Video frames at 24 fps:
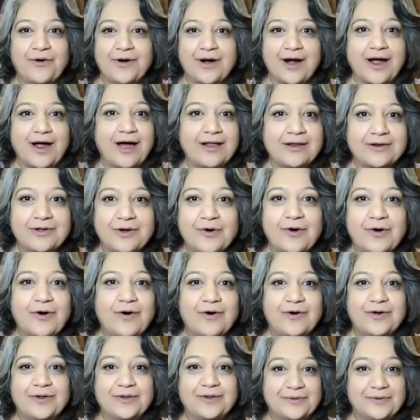or
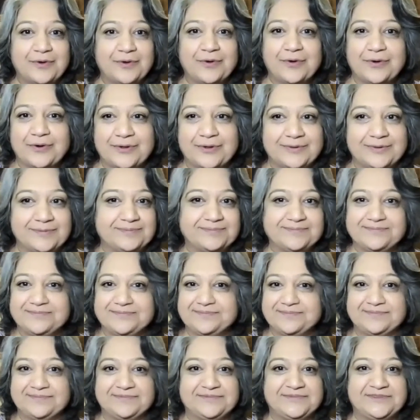alcohol or
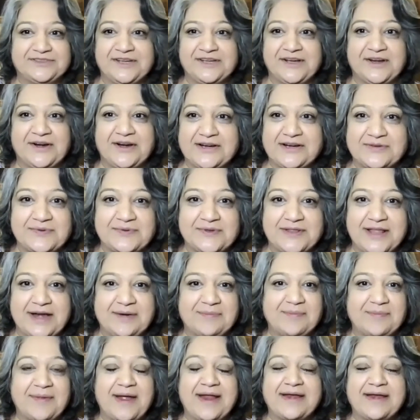cigarettes for
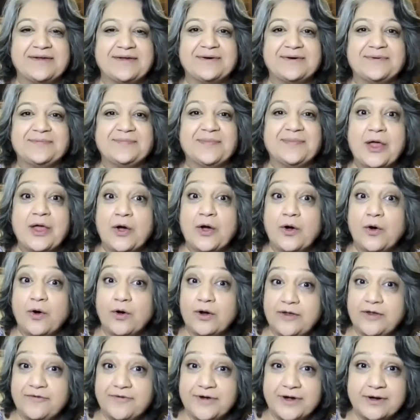that matter,
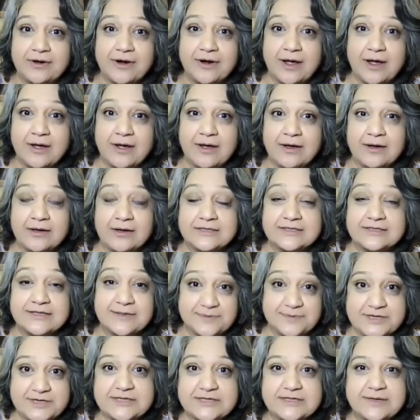or even
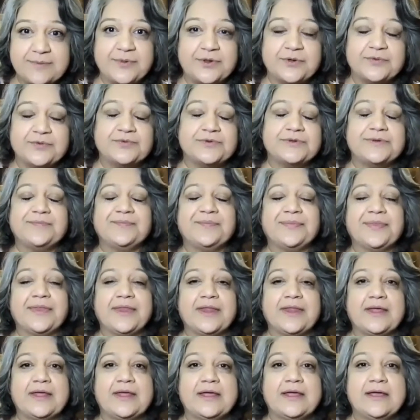substance abuse,
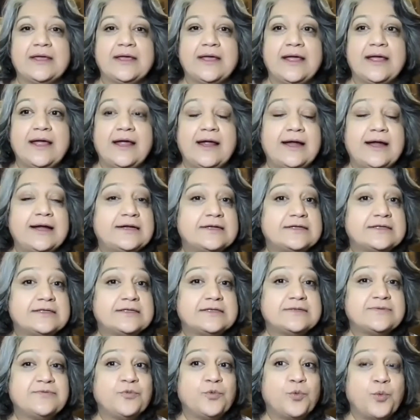
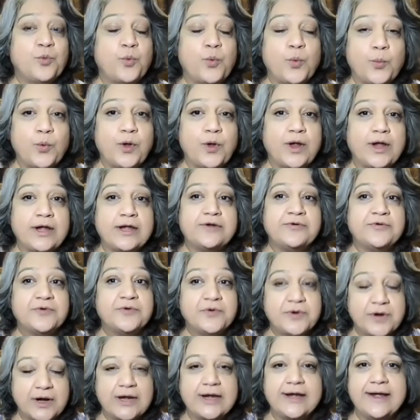it
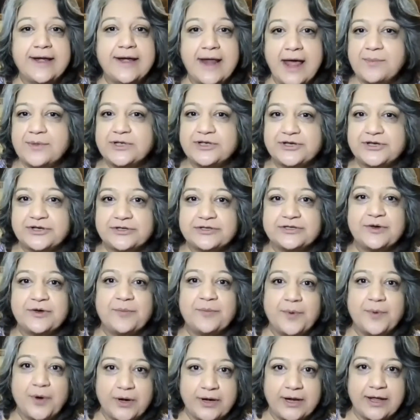really damages your
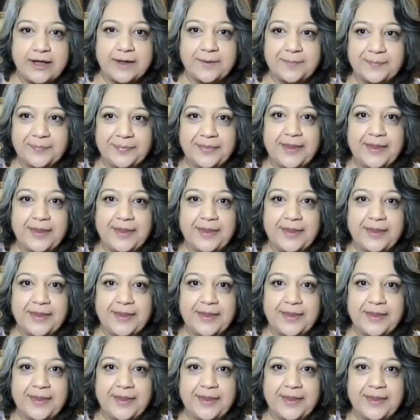body,